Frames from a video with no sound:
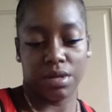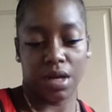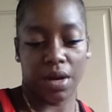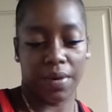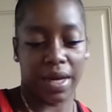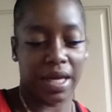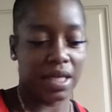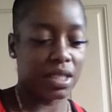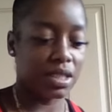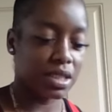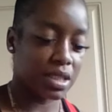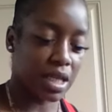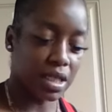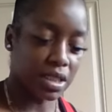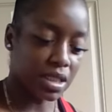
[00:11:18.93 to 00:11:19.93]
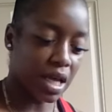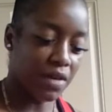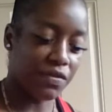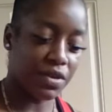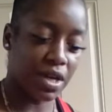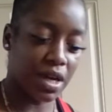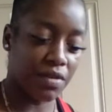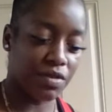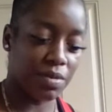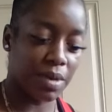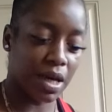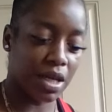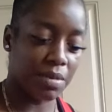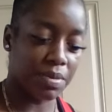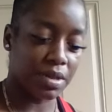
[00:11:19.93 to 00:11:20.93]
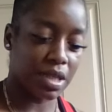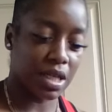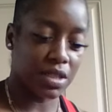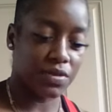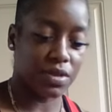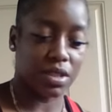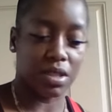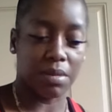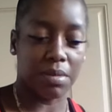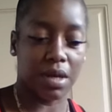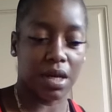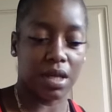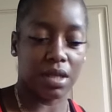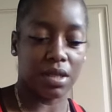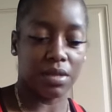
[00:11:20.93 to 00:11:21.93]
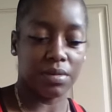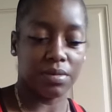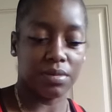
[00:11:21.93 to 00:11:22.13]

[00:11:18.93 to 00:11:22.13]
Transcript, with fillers: All right, and this that's not for everybody, but that's for somebody.